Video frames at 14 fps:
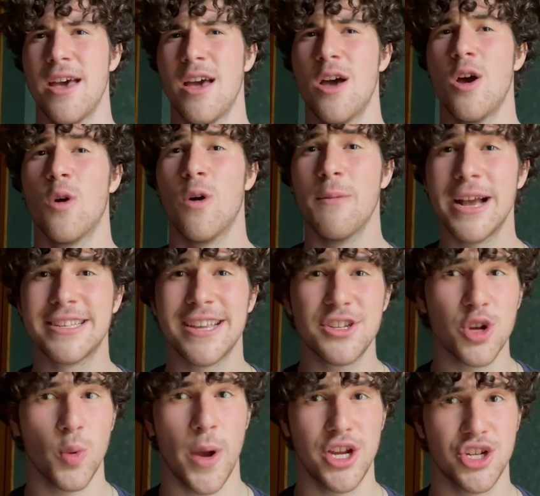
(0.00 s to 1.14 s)
While my
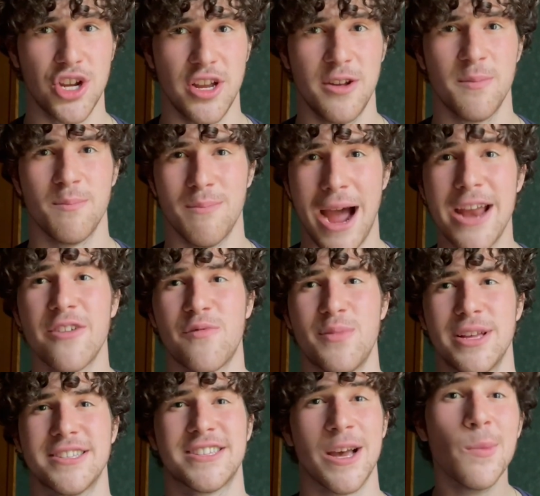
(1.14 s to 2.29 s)
situation might have been
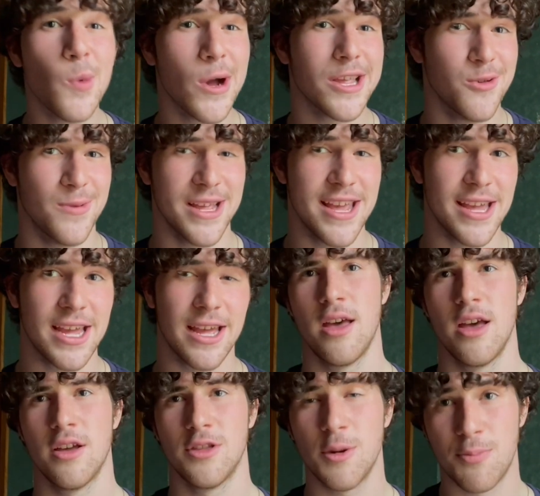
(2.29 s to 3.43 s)
somewhat unique,
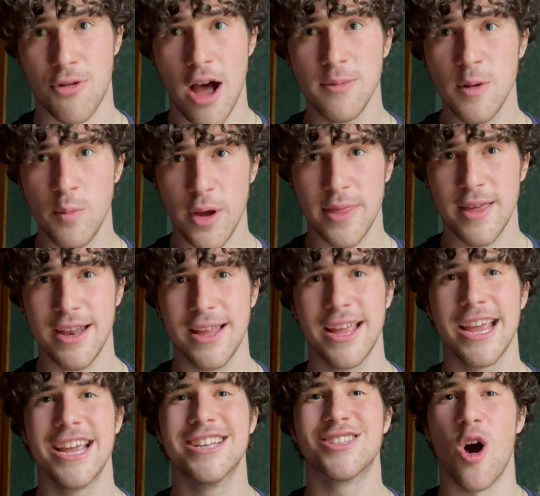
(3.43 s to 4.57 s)
the problem with it
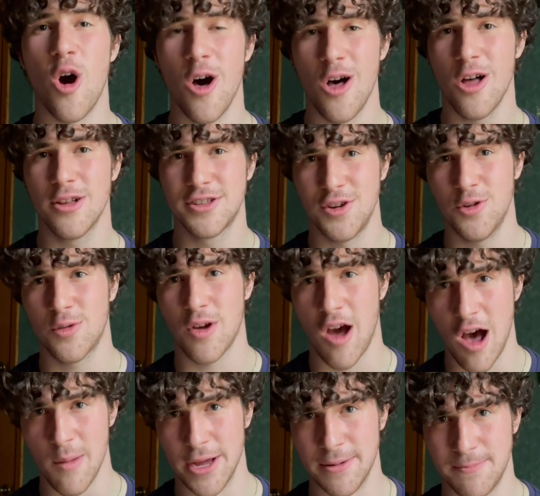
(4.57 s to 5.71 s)
is all too
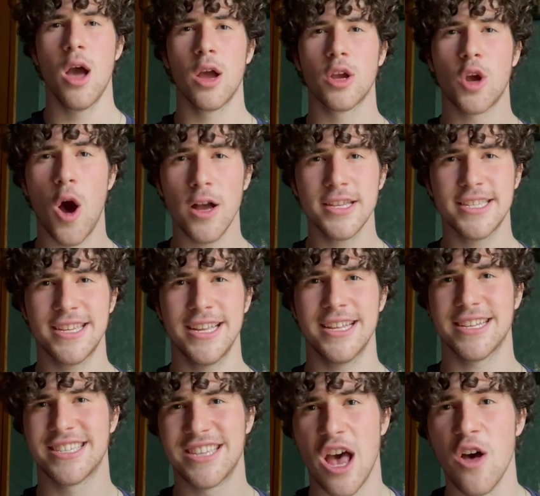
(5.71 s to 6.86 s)
common. Constant
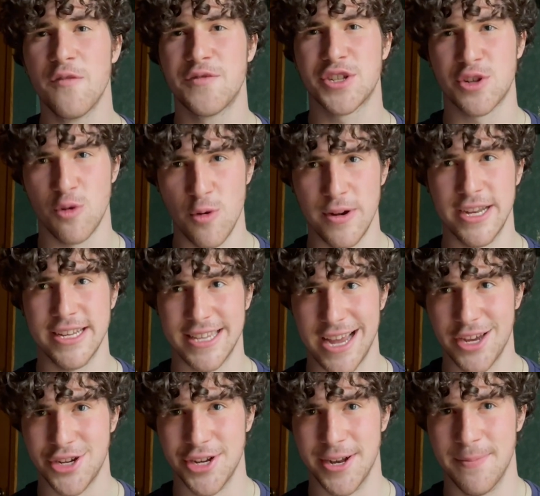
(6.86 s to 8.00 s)

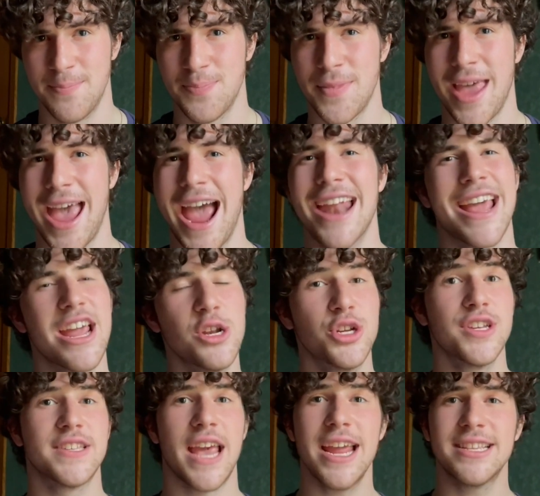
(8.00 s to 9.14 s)
self-scrutinization. At ages
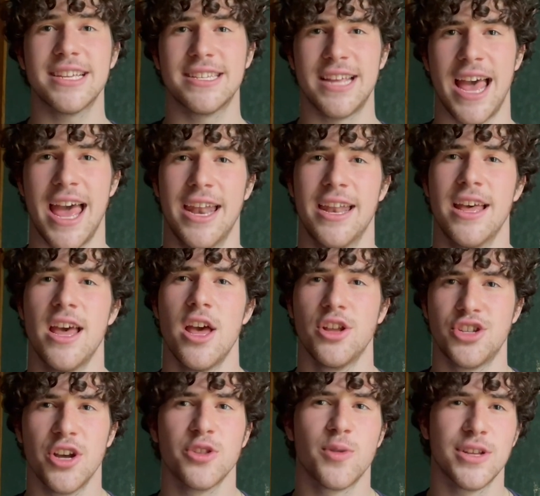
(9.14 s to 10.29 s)
8 to 10,
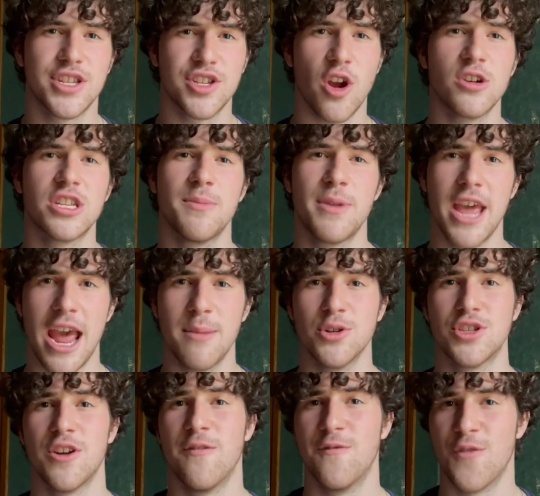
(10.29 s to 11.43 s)
children start to be able
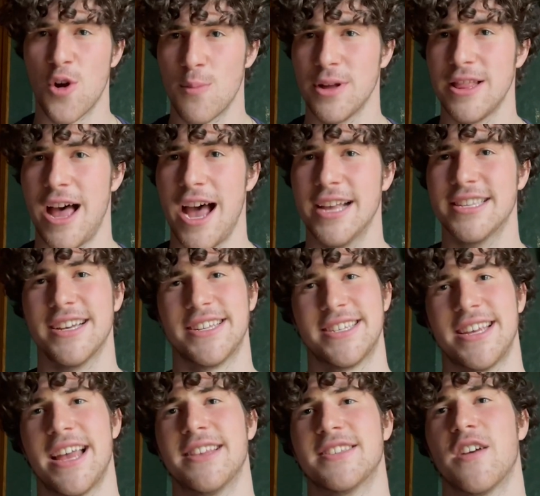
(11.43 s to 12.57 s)
to verbalize a
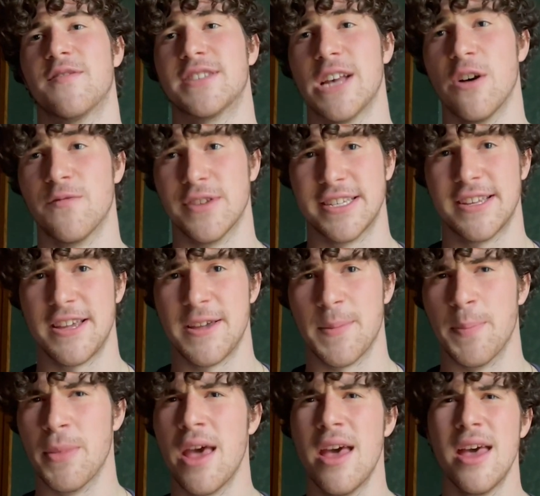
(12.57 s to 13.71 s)
sense of self-esteem.
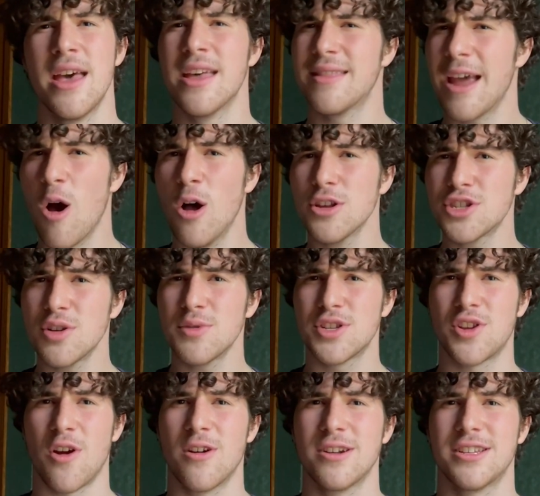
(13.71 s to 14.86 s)
They also
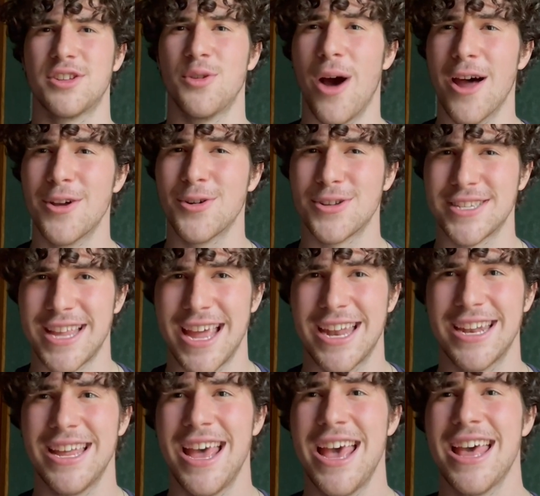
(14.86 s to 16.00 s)
start to understand
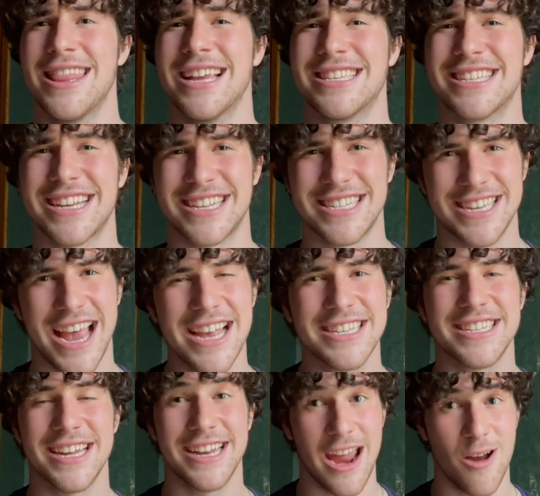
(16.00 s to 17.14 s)
that success
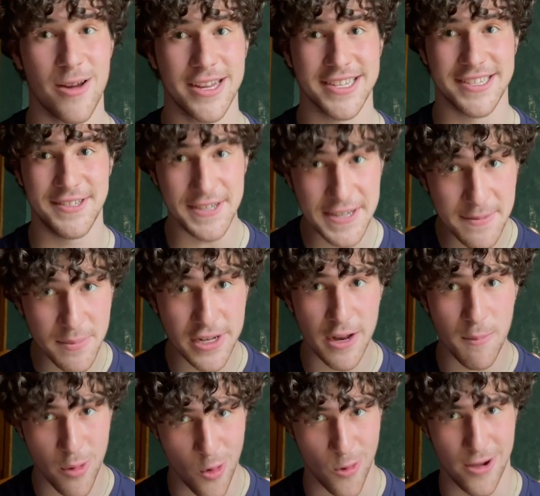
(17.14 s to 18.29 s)
in areas deemed
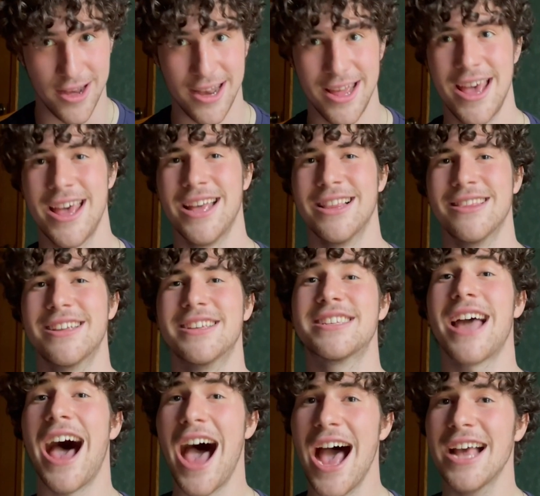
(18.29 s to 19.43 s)
important leads to
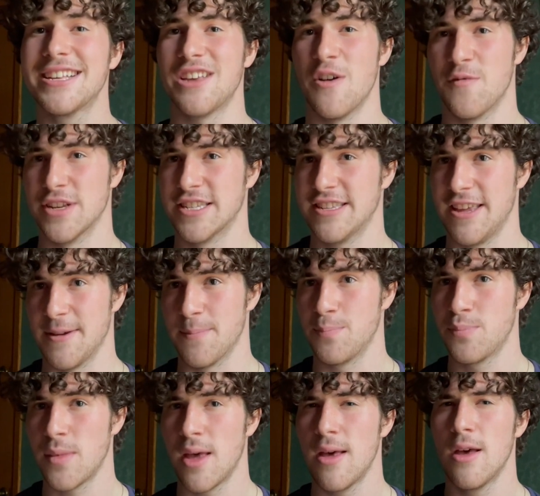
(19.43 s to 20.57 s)
high self-esteem,
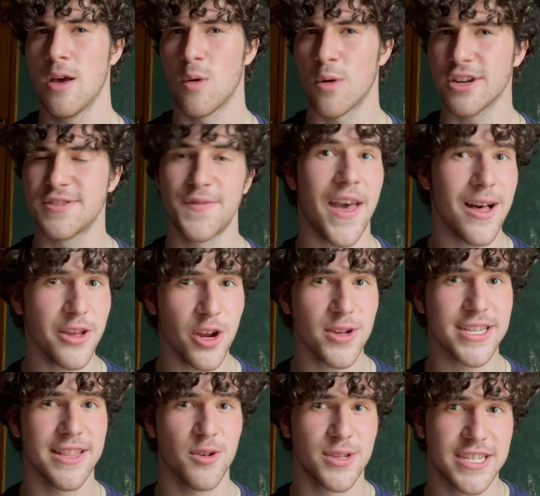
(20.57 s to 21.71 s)
whereas failures in
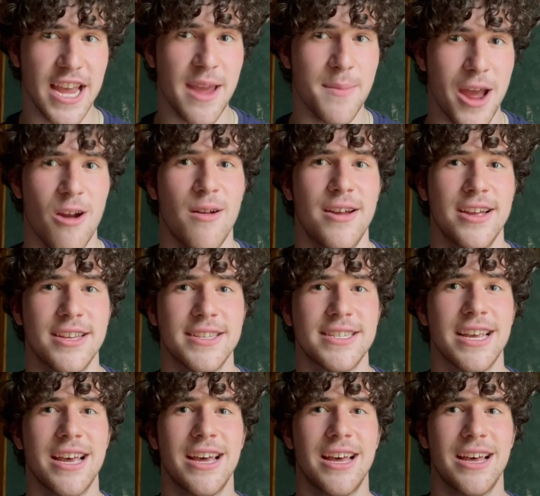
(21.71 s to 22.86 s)
those same areas
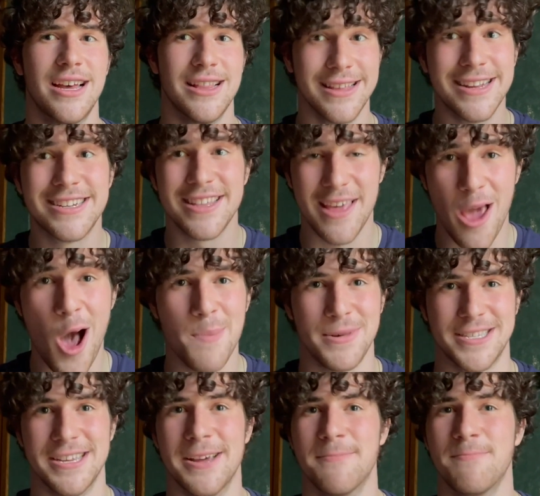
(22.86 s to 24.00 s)
lead to the opposite.